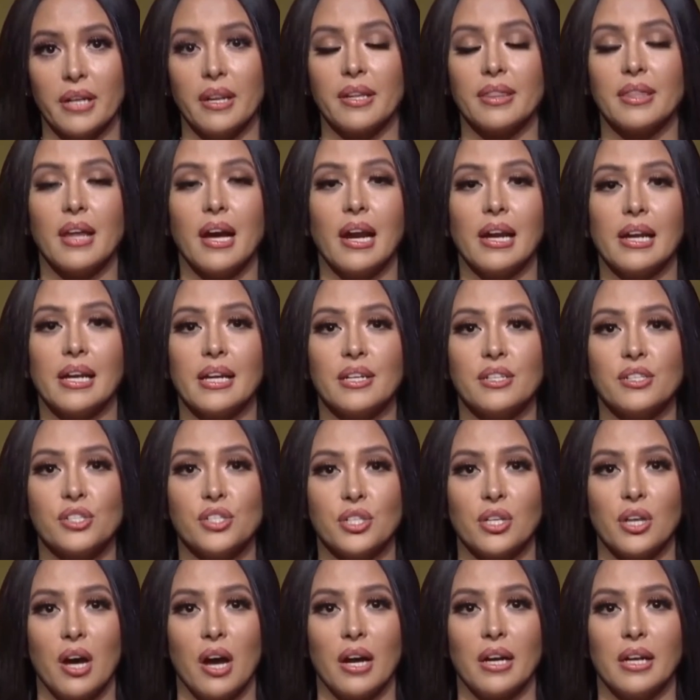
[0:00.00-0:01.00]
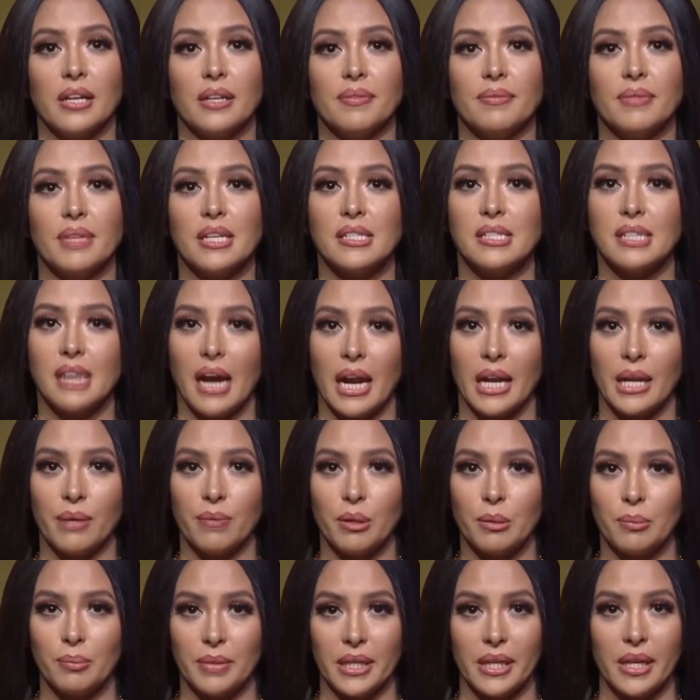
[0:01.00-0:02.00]
Natalia and Gianna that Daddy
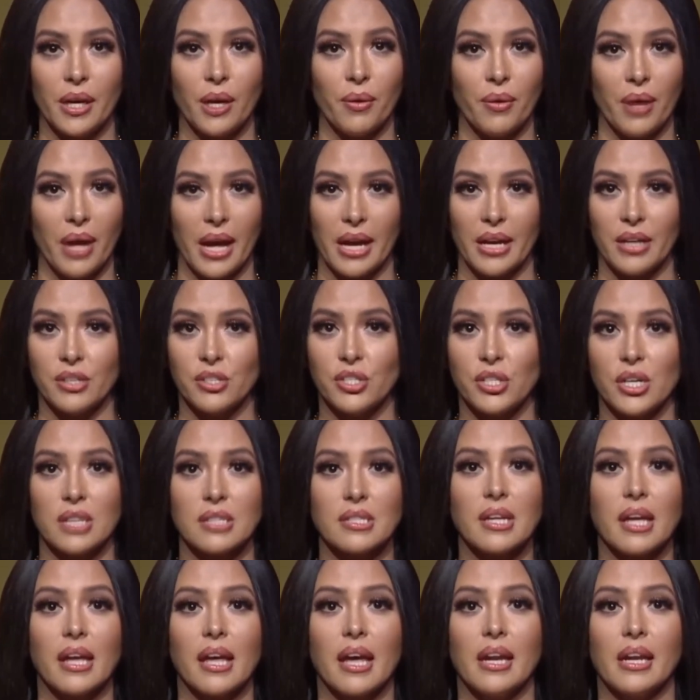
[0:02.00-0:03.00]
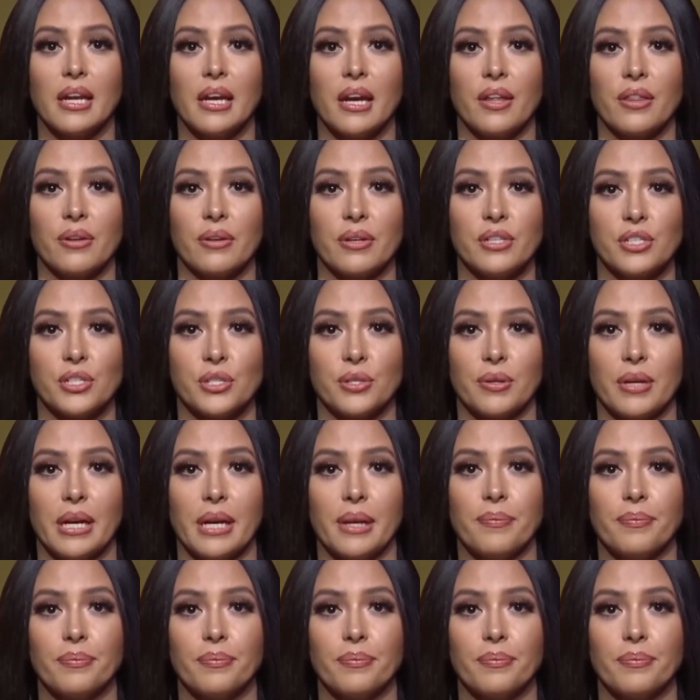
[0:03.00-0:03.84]
would be okay, just like any other injury.